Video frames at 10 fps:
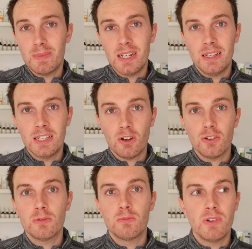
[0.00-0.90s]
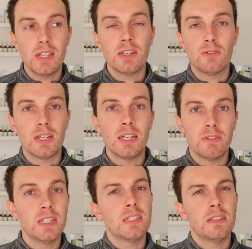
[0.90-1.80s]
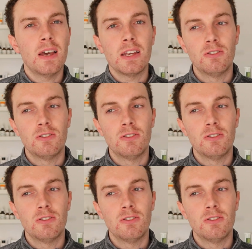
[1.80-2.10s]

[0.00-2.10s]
I mean, it's got some really good ingredients in there.